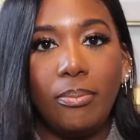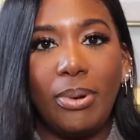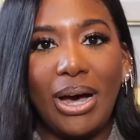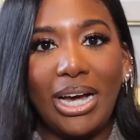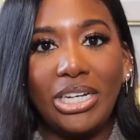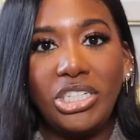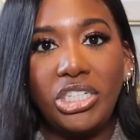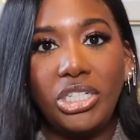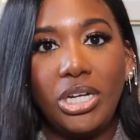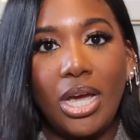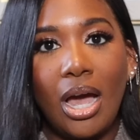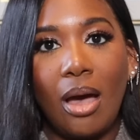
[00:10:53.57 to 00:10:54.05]

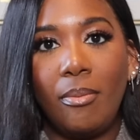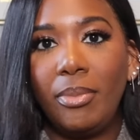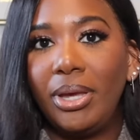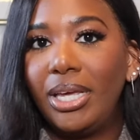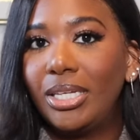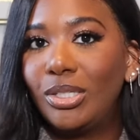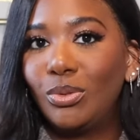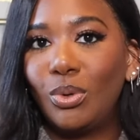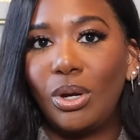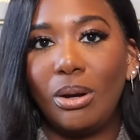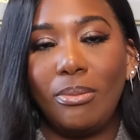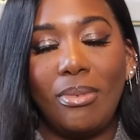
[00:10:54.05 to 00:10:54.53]
Baciami
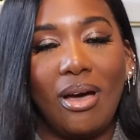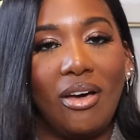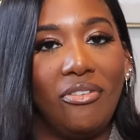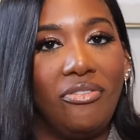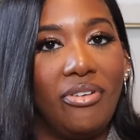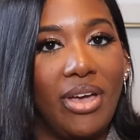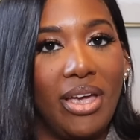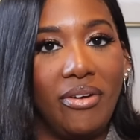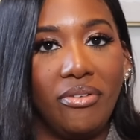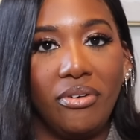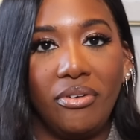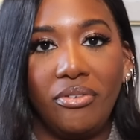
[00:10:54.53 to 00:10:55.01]
is one of my
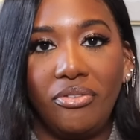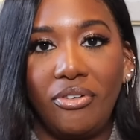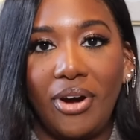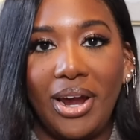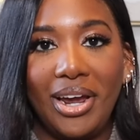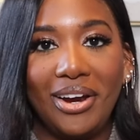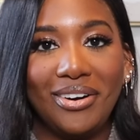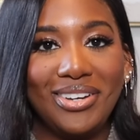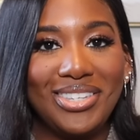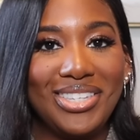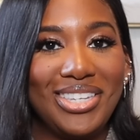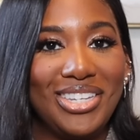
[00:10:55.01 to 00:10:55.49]
favorite
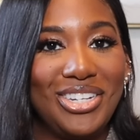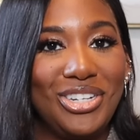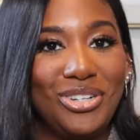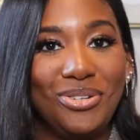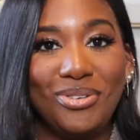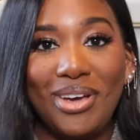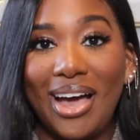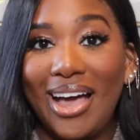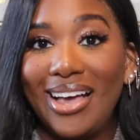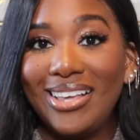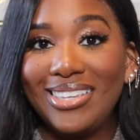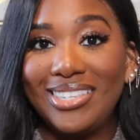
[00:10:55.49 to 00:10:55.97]
fragrances. You
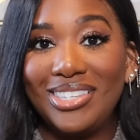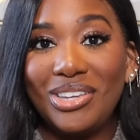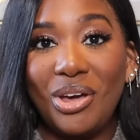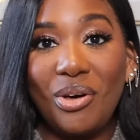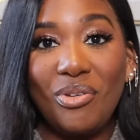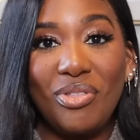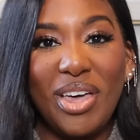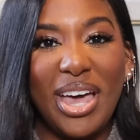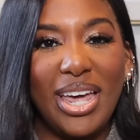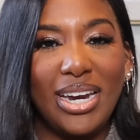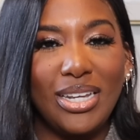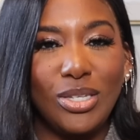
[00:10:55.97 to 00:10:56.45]
guys know
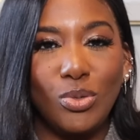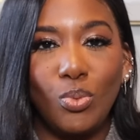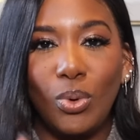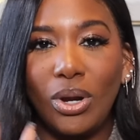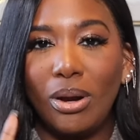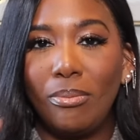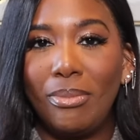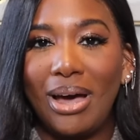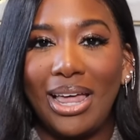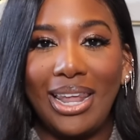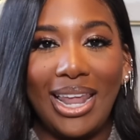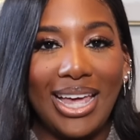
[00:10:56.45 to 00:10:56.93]
that. It's one
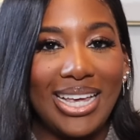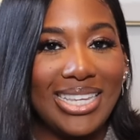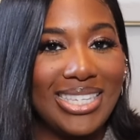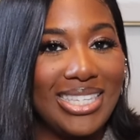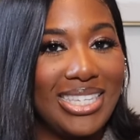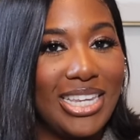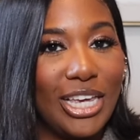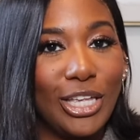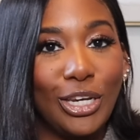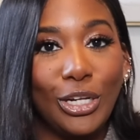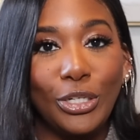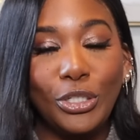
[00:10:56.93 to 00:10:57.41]
of my like
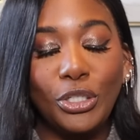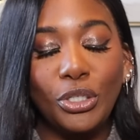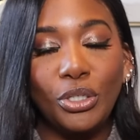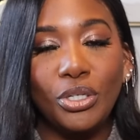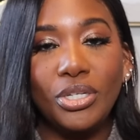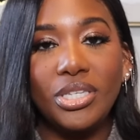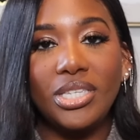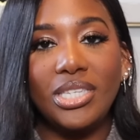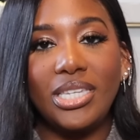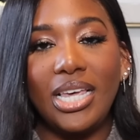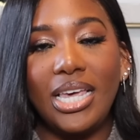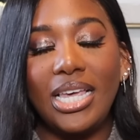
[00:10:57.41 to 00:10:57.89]
signature
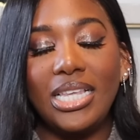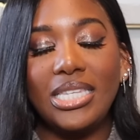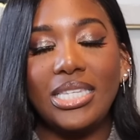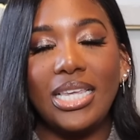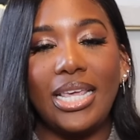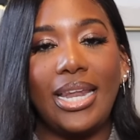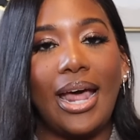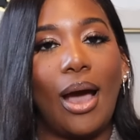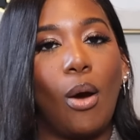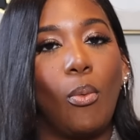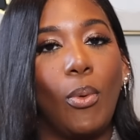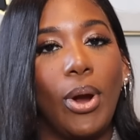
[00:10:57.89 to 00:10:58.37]
scents
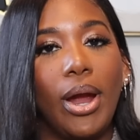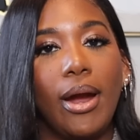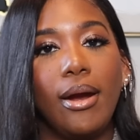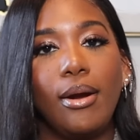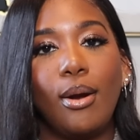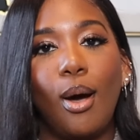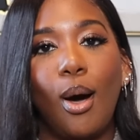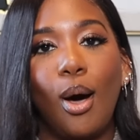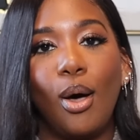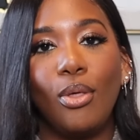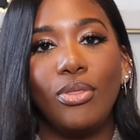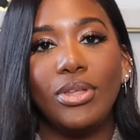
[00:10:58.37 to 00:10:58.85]
and I wear it
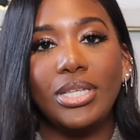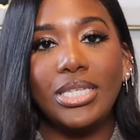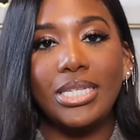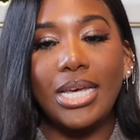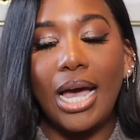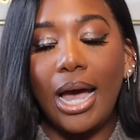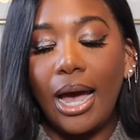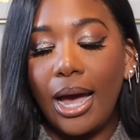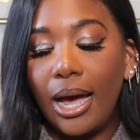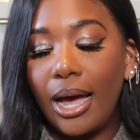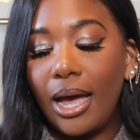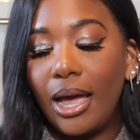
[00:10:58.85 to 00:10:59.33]
all the
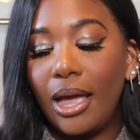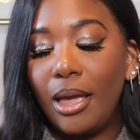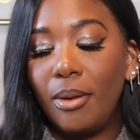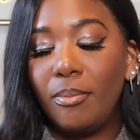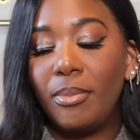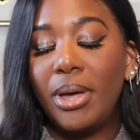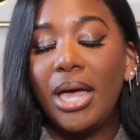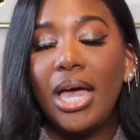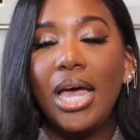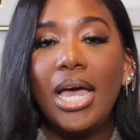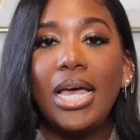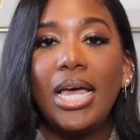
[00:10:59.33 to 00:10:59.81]
time.